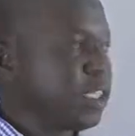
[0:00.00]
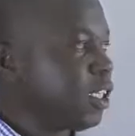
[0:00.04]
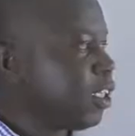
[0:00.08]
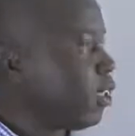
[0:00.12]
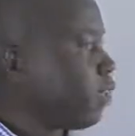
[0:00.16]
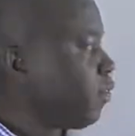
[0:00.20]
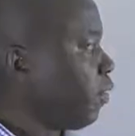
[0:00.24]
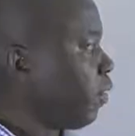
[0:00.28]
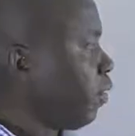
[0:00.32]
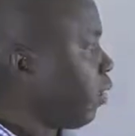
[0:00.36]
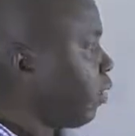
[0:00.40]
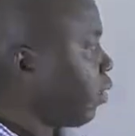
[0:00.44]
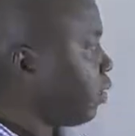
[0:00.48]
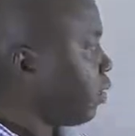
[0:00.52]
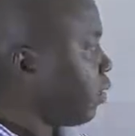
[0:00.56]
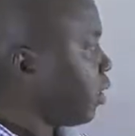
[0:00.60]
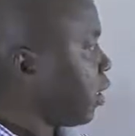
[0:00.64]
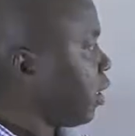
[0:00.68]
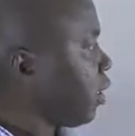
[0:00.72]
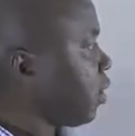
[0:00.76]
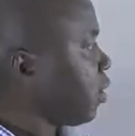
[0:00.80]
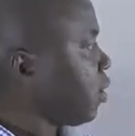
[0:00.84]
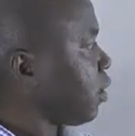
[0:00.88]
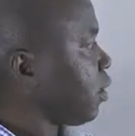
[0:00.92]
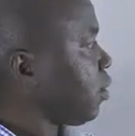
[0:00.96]
it follows
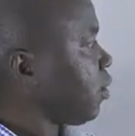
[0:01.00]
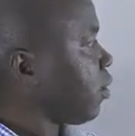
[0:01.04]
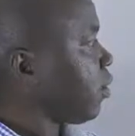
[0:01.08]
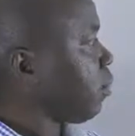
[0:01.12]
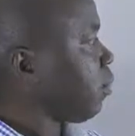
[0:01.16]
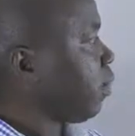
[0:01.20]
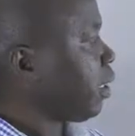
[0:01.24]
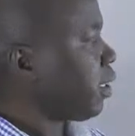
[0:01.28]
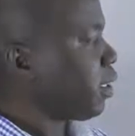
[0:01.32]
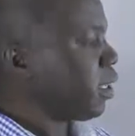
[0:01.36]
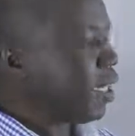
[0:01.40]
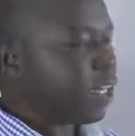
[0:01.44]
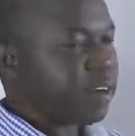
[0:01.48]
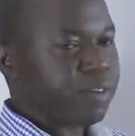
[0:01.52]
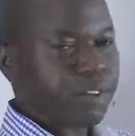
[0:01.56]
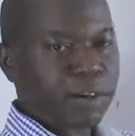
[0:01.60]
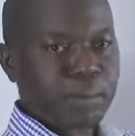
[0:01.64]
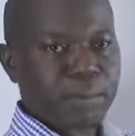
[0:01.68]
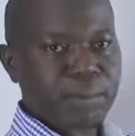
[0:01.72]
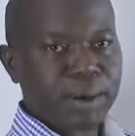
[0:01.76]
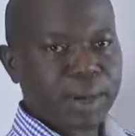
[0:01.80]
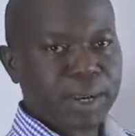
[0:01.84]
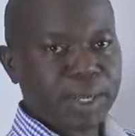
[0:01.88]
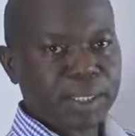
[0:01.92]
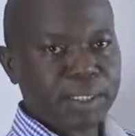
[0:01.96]
that we must have a
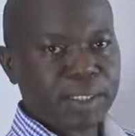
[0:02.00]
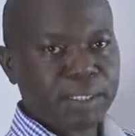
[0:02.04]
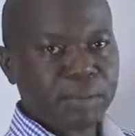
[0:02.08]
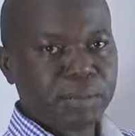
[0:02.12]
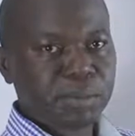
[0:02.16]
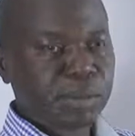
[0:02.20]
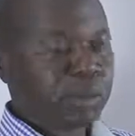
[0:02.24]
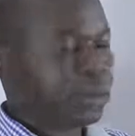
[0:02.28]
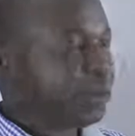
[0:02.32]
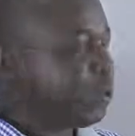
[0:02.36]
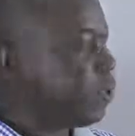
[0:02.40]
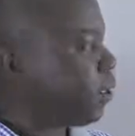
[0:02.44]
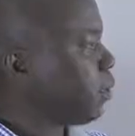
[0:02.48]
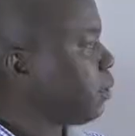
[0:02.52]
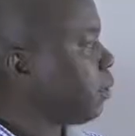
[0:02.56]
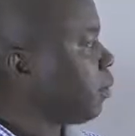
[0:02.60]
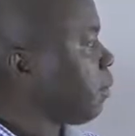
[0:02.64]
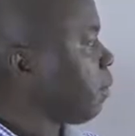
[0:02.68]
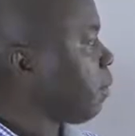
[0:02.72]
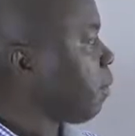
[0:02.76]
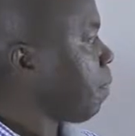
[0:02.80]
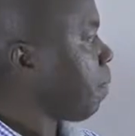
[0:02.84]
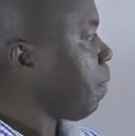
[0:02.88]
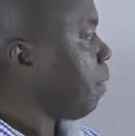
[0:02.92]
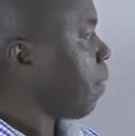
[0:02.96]
balance between
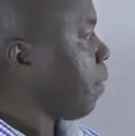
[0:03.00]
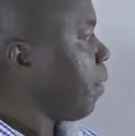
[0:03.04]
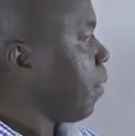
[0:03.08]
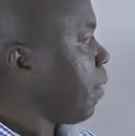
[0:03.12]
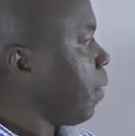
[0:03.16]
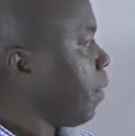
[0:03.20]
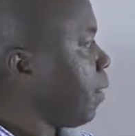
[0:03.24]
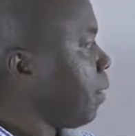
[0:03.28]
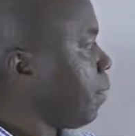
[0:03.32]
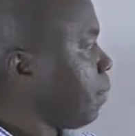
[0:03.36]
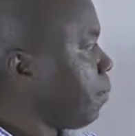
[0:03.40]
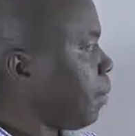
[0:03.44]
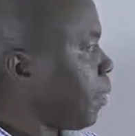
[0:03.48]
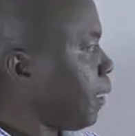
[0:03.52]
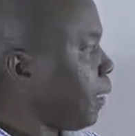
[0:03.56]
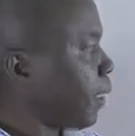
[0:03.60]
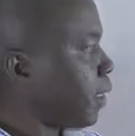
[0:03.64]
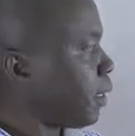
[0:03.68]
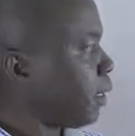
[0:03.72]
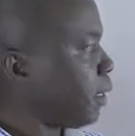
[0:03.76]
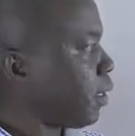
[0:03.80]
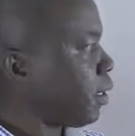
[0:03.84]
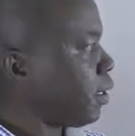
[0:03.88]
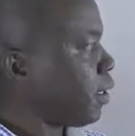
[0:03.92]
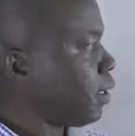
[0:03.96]
the
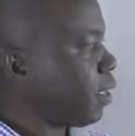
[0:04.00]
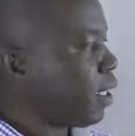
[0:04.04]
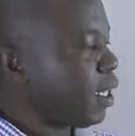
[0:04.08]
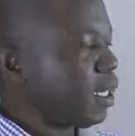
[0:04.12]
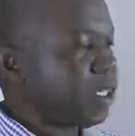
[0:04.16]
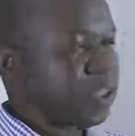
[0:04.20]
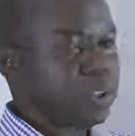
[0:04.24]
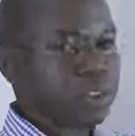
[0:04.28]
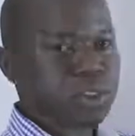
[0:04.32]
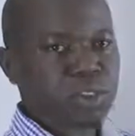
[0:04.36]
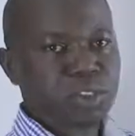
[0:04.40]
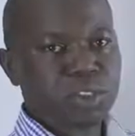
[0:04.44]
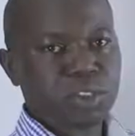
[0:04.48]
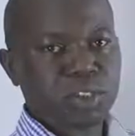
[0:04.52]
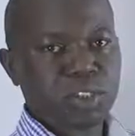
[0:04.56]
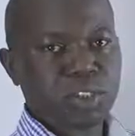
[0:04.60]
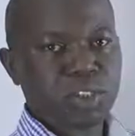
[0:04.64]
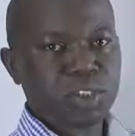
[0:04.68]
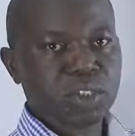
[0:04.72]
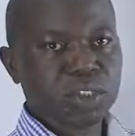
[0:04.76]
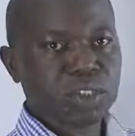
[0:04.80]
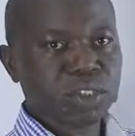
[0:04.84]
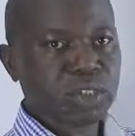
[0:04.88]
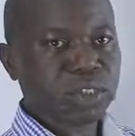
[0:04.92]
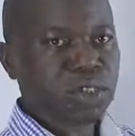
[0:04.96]
parasite and
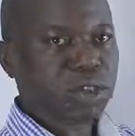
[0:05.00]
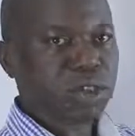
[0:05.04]
host.